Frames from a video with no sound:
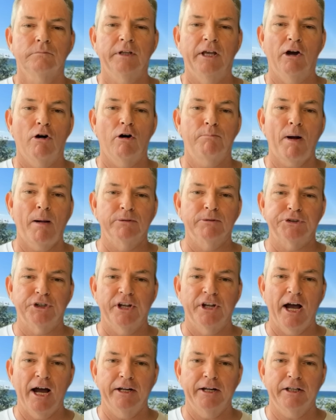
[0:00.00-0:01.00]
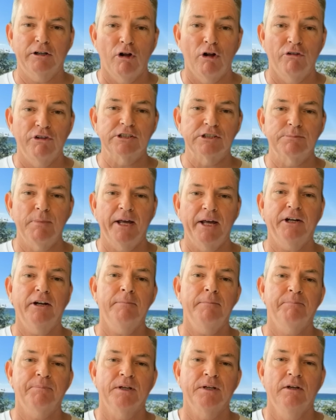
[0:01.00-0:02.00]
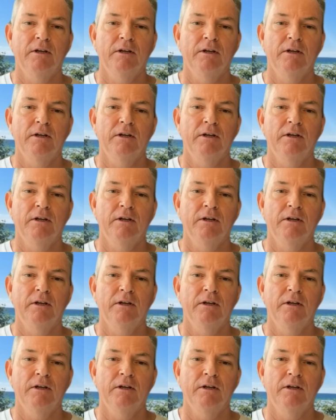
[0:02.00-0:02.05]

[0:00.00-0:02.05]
Now, I'll publish an article on this matter